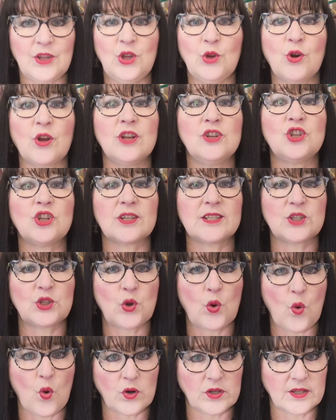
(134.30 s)
You can just
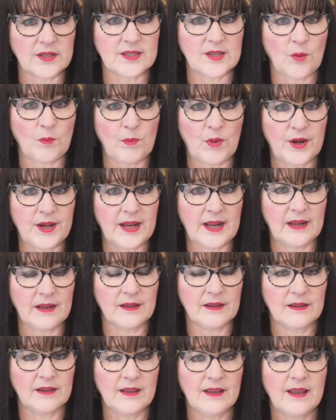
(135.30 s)
talk to somebody
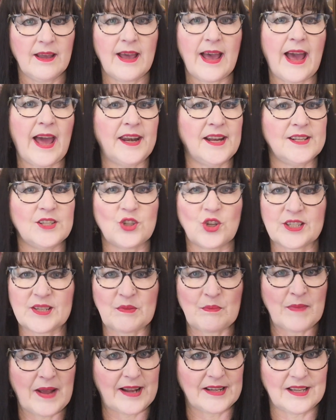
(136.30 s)
and it
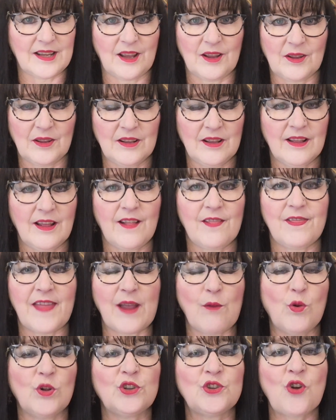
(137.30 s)
doesn't matter.
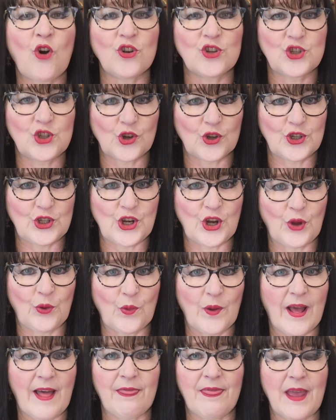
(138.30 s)
They will not judge
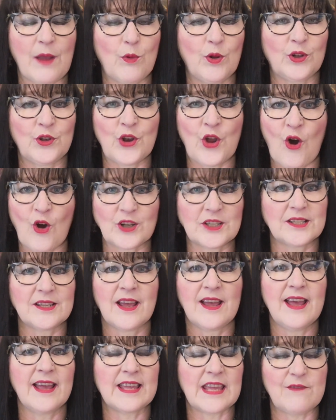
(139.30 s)
you and they will not
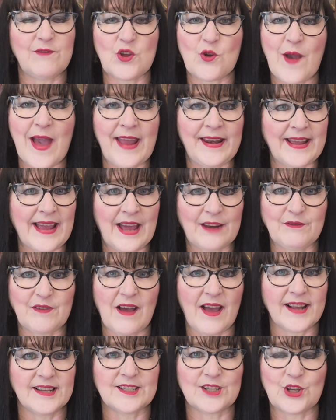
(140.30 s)
give you any
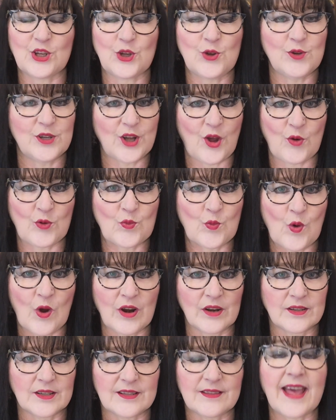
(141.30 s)
advice that you don't
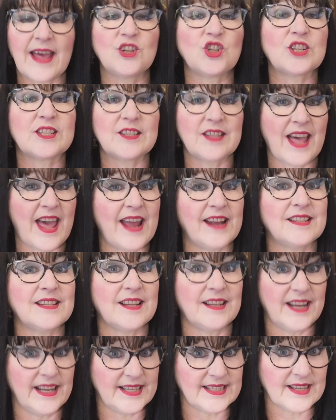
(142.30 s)
want. They're just there
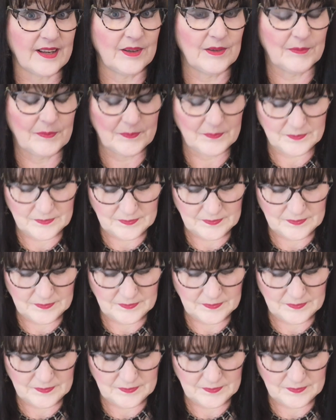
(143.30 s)
to listen.